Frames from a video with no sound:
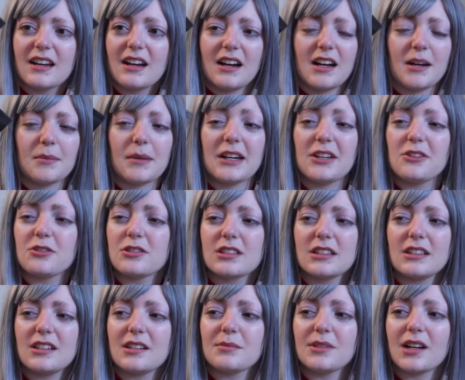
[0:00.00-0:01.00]
I
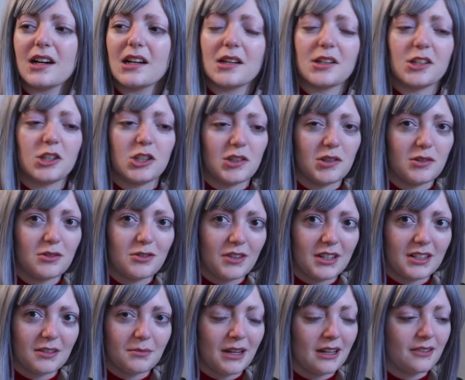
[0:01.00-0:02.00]
usually am not a huge
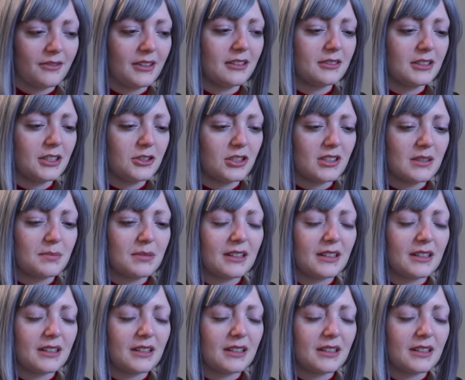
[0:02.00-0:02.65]
fan of matte foundations,